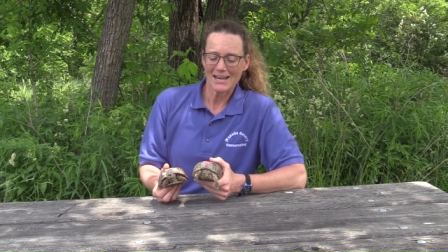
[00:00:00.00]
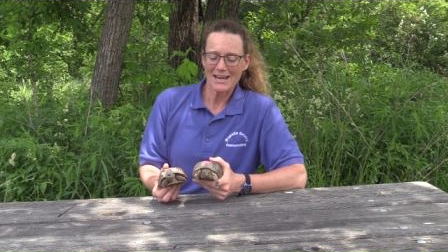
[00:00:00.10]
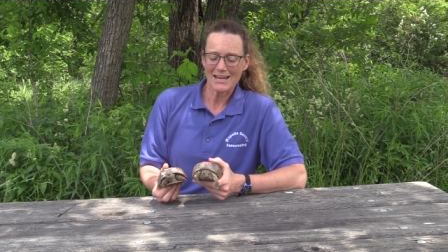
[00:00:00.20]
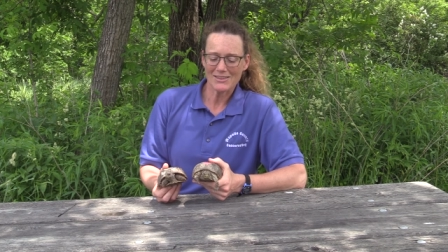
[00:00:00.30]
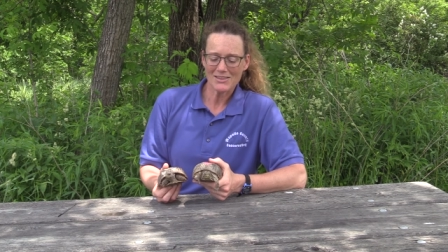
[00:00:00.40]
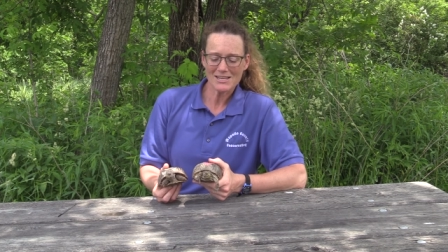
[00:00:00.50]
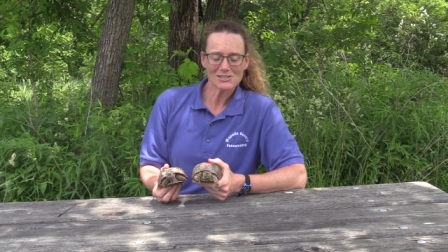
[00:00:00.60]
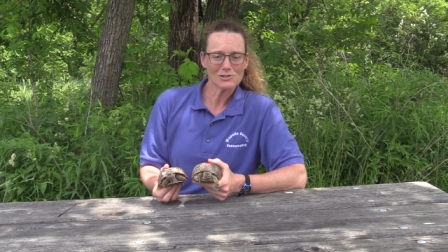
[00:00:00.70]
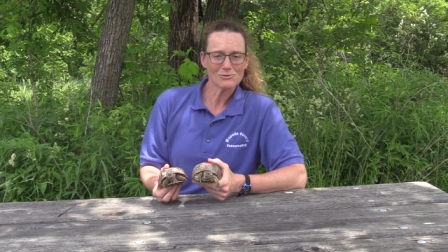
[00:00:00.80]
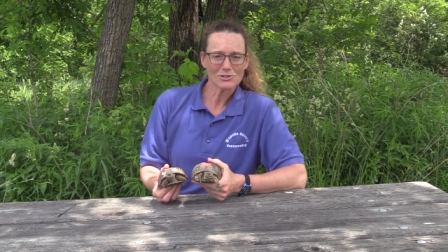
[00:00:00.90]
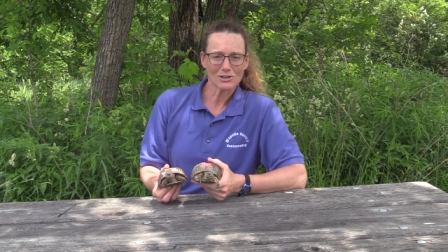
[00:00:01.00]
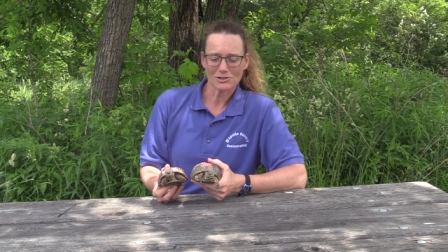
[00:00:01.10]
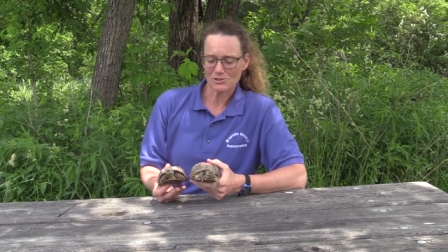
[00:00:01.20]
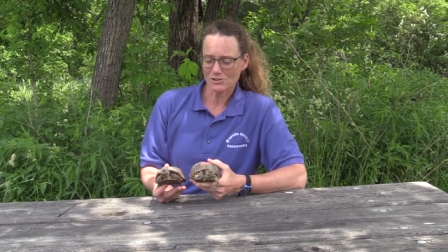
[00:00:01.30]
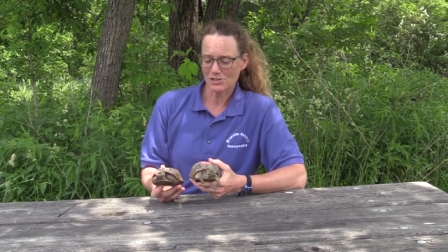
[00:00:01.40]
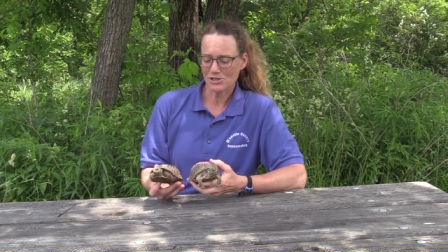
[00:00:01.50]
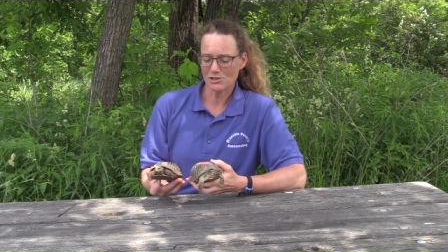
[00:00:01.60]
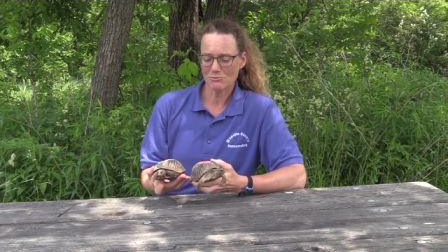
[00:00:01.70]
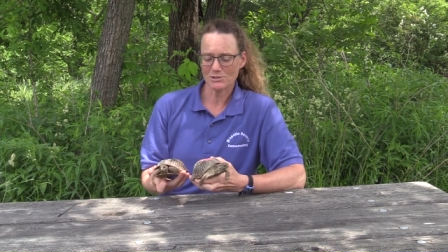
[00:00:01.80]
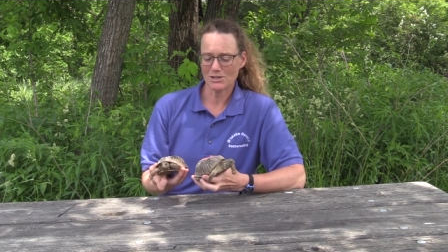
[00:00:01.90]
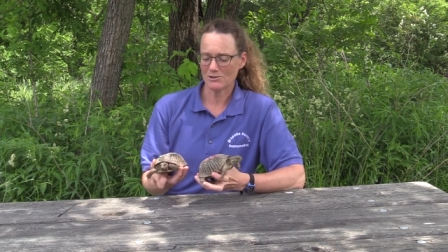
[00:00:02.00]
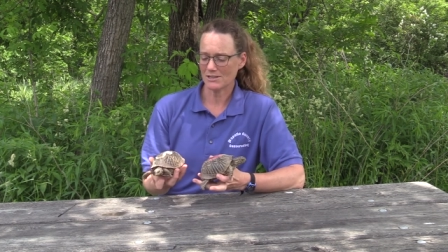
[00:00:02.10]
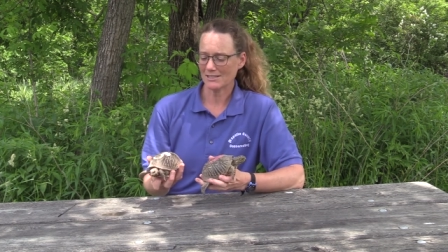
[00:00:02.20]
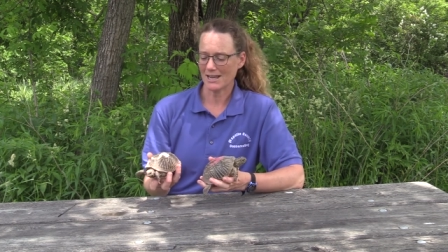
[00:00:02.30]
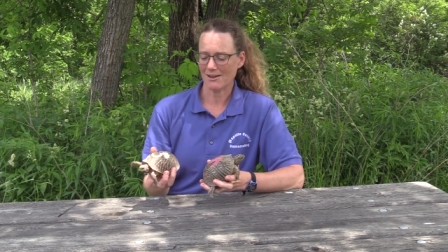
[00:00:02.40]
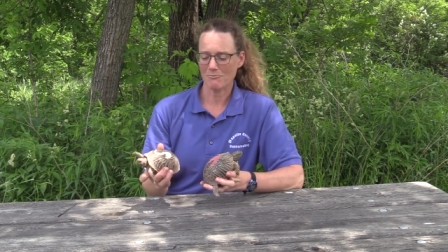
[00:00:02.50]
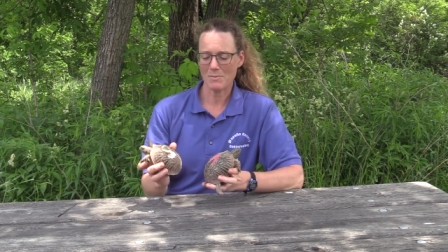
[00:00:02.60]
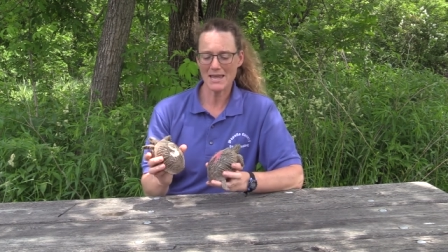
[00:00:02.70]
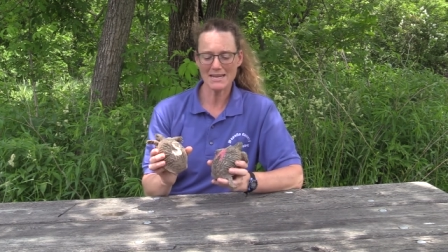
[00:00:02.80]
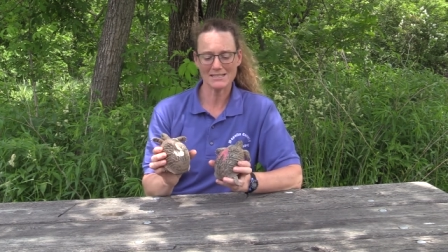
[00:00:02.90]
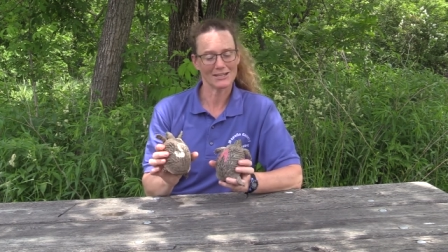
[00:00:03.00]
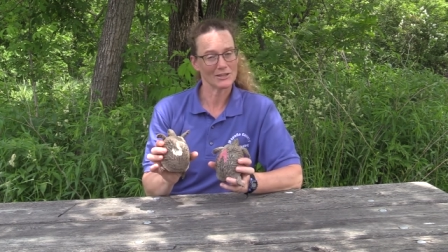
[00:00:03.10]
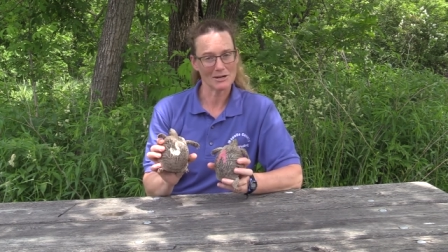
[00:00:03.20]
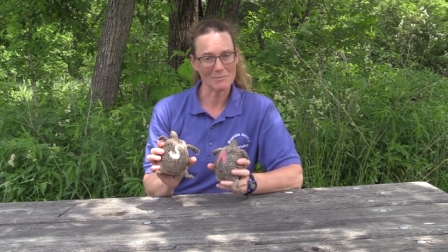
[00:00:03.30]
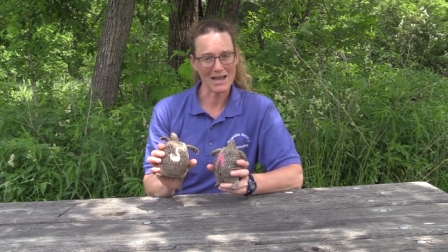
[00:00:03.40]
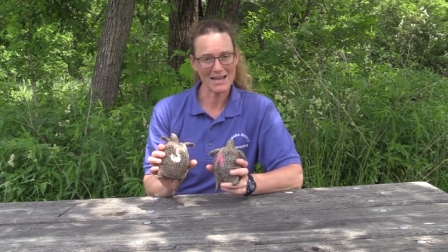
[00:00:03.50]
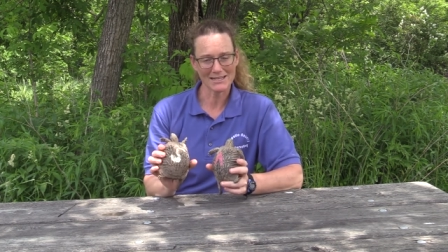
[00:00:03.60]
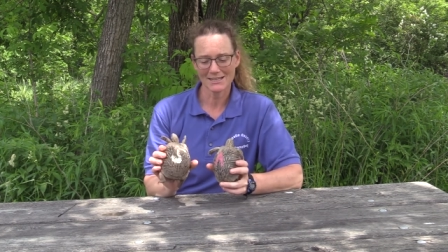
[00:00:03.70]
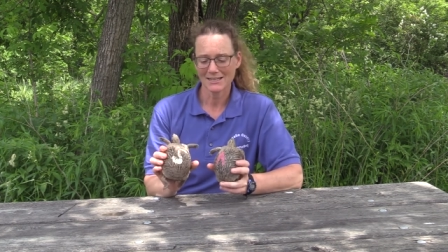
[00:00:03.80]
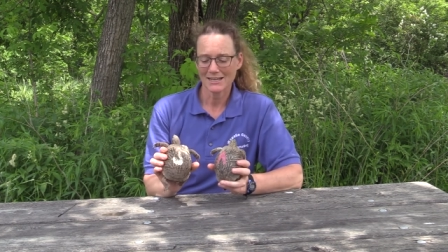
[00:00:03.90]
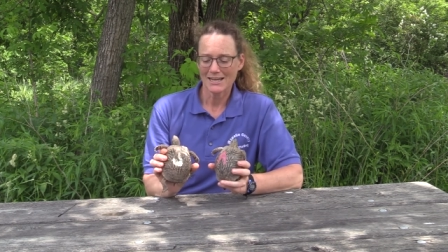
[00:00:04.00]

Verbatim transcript: And these two turtles, you will notice, have paint on their back.